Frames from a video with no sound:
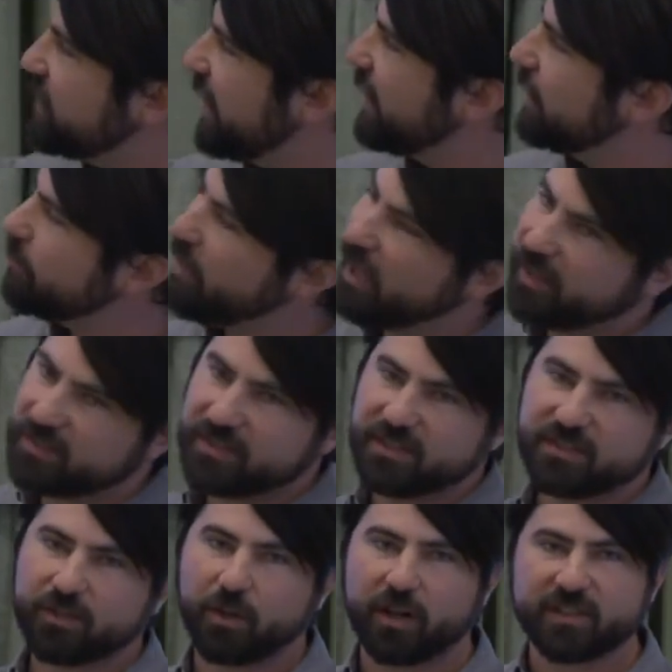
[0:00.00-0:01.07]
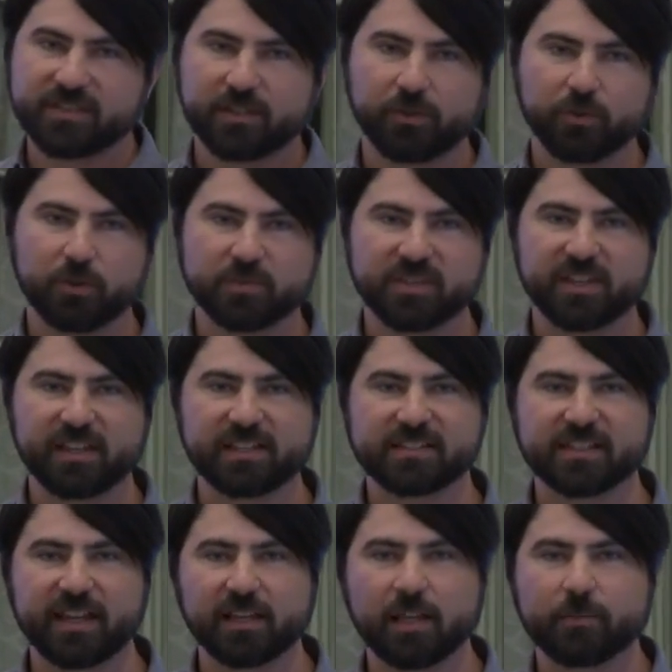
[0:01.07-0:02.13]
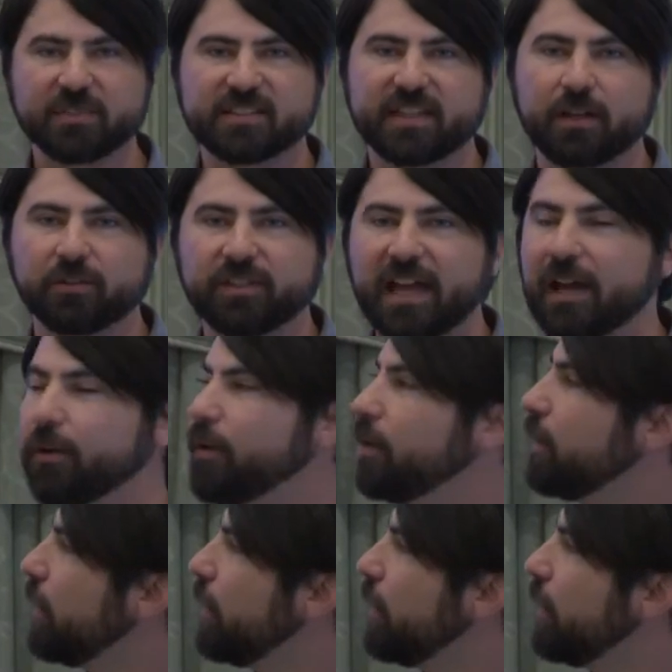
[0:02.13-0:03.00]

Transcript: scaling policies to autoscale groups so they can scale up and scale down.